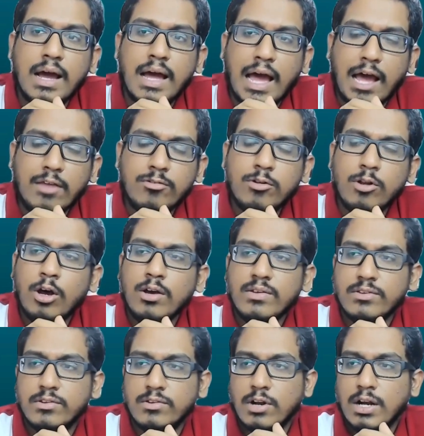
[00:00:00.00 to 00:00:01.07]
as long
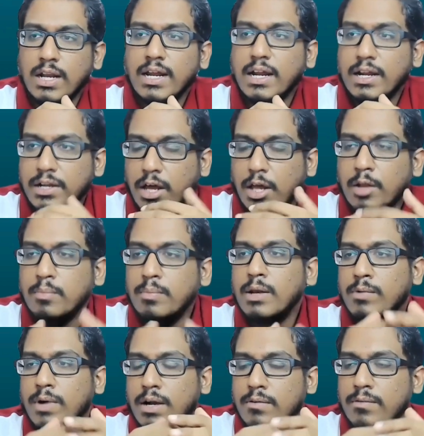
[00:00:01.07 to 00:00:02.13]
as it's not like a terrible
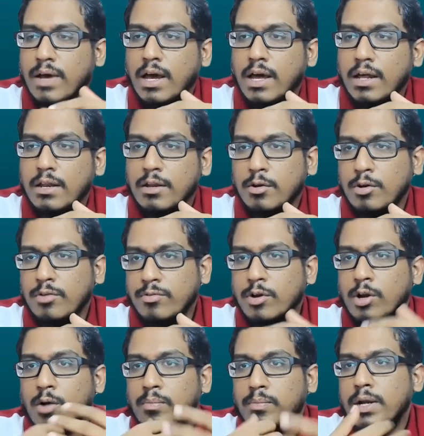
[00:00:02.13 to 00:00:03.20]
one where, if your
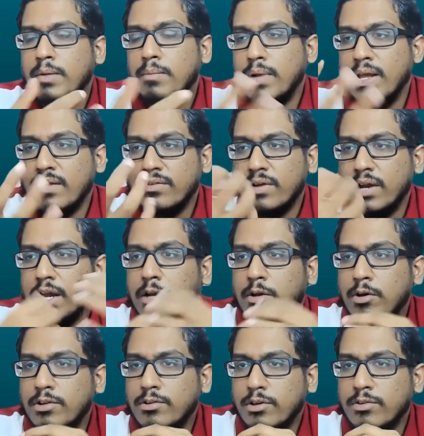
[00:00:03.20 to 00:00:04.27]
opponent plays right,
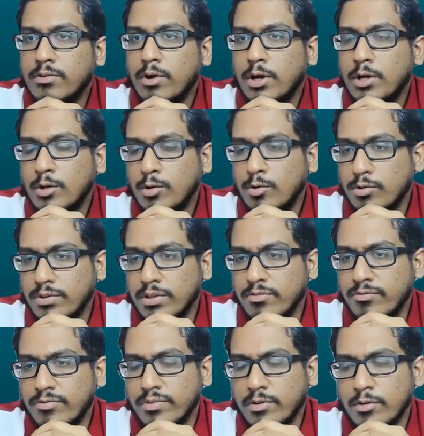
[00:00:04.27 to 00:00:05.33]
you're just going to lose.
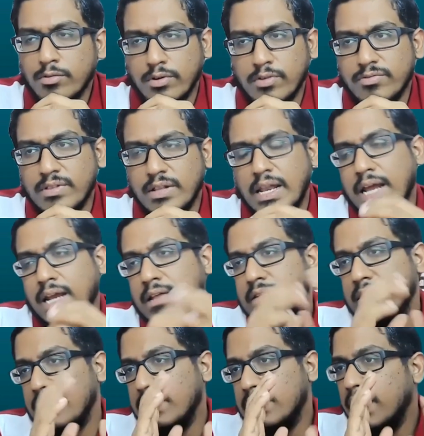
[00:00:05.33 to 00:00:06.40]
If the line is
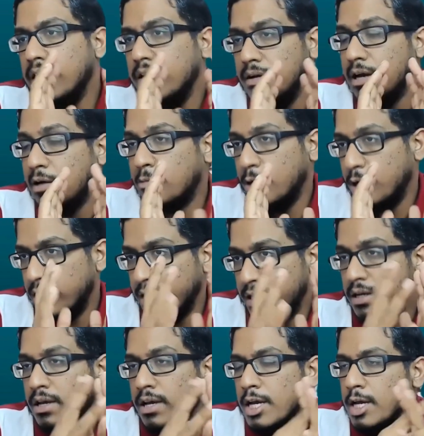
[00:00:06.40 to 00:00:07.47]
like that, avoid
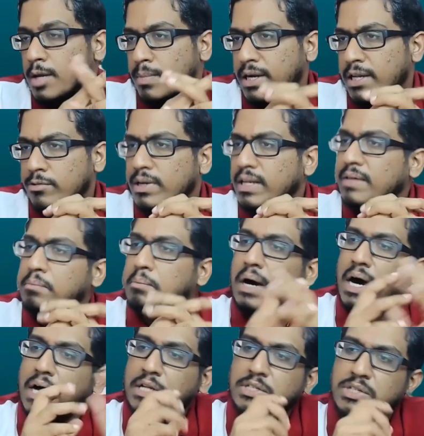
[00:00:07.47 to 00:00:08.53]
it. But it's only
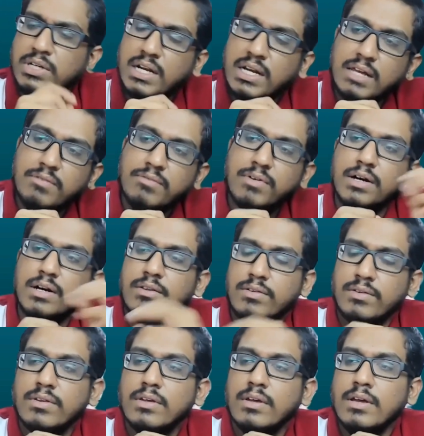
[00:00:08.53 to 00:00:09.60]
marginally
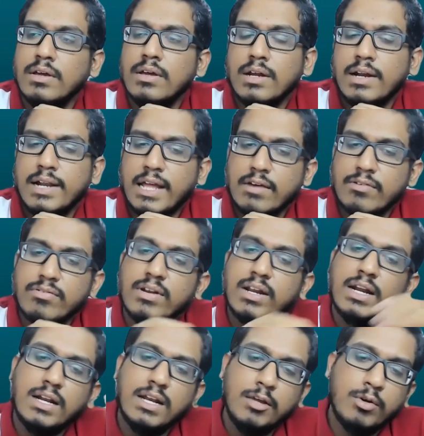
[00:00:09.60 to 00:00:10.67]
worse.
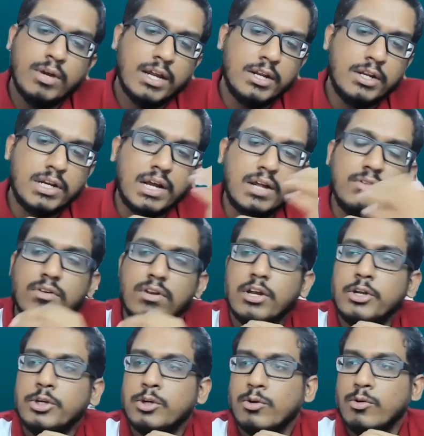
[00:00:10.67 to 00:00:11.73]
Definitely you can
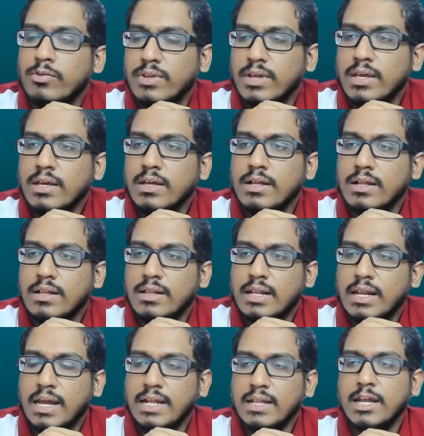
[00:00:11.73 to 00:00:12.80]
consider choosing the
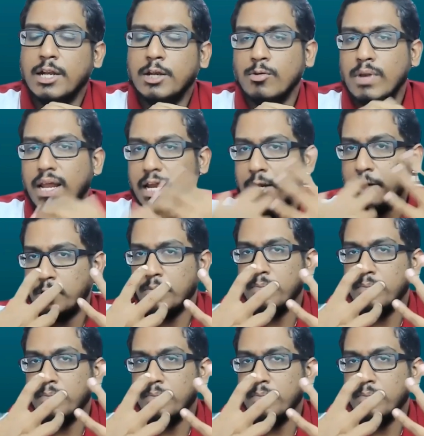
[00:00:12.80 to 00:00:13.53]
line that you like to